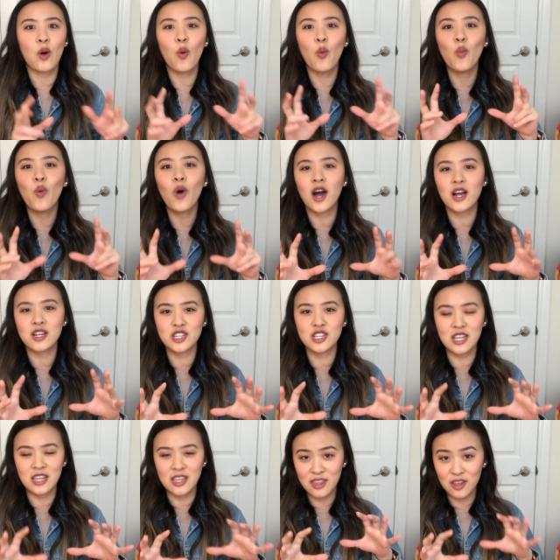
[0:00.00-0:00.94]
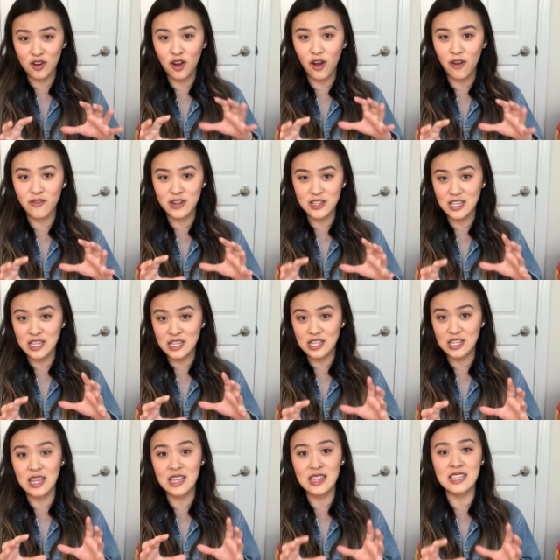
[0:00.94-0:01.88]
watching their
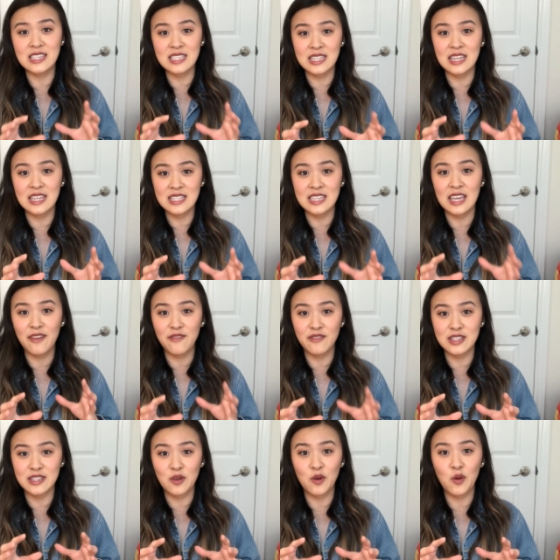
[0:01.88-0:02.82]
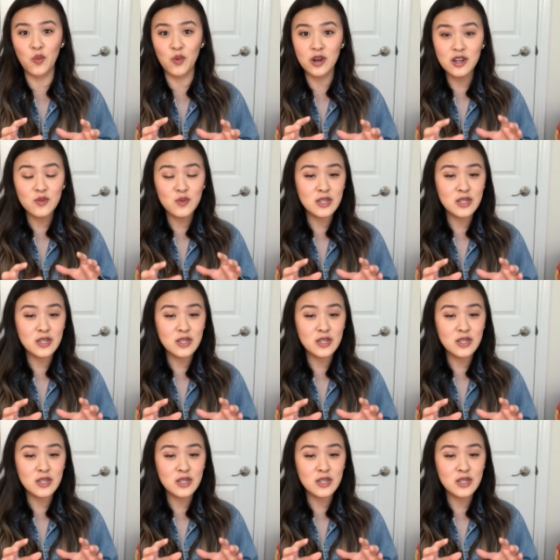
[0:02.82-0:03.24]
conversation and listening to every single word,